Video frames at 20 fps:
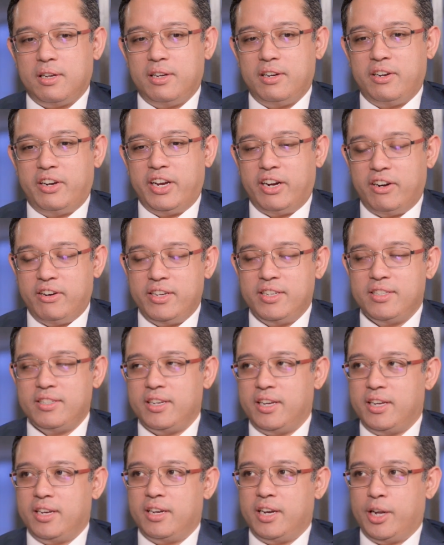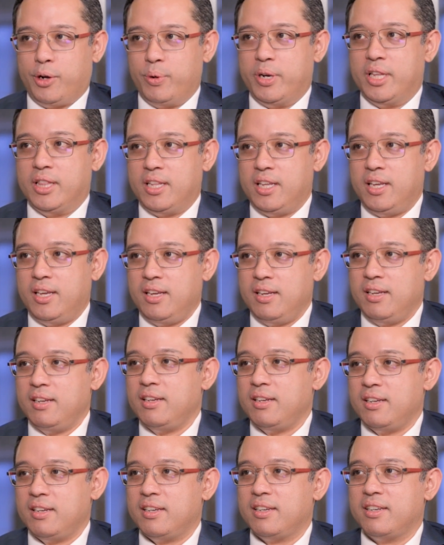decrease in liquidity
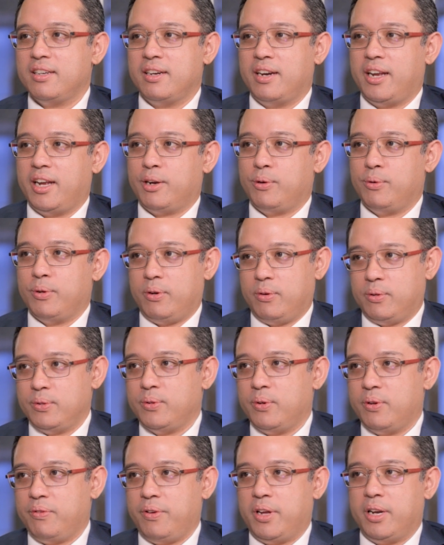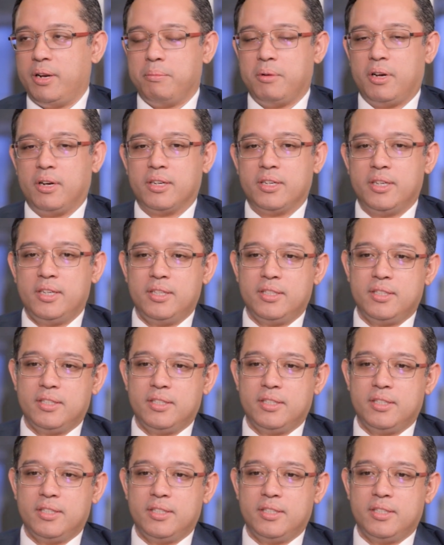that could also affect the market